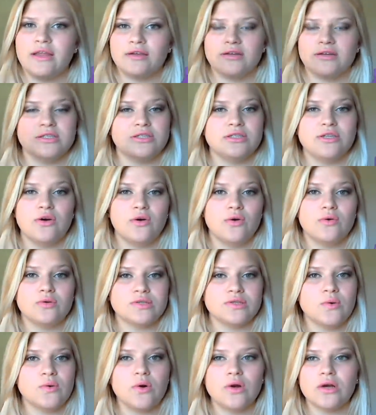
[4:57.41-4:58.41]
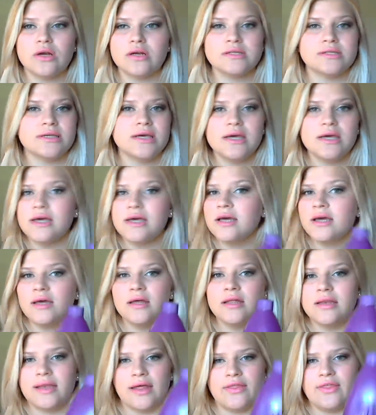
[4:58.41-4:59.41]
There's no sores,
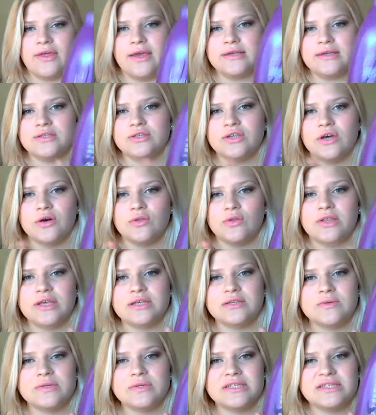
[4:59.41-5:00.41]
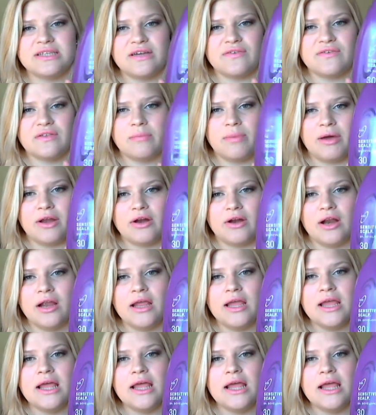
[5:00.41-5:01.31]
nothing. So this one is definitely better.